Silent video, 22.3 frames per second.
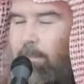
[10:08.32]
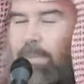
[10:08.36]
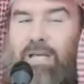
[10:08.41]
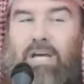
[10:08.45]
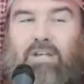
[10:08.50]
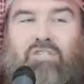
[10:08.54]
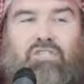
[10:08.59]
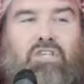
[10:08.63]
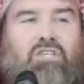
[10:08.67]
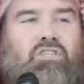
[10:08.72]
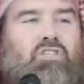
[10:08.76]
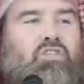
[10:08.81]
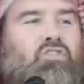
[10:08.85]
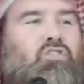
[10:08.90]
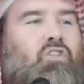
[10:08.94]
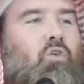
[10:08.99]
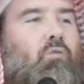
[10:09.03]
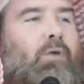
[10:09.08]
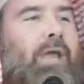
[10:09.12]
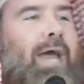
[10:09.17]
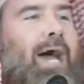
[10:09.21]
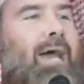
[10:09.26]
Because this
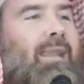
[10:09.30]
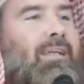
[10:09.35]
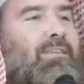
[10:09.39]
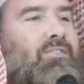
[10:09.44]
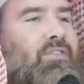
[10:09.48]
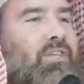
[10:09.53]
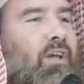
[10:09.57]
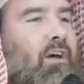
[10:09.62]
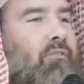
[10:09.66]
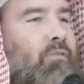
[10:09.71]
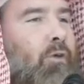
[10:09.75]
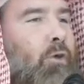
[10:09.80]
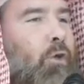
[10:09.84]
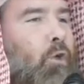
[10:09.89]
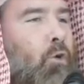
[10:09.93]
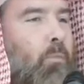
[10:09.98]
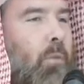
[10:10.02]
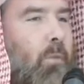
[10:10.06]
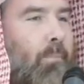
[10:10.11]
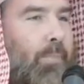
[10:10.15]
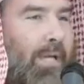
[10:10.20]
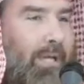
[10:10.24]
is the reality of the
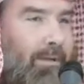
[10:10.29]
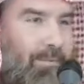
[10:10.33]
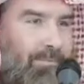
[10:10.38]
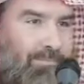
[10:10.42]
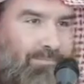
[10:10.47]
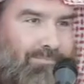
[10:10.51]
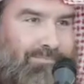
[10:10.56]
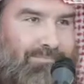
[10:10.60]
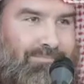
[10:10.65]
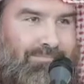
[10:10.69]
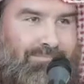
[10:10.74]
human being.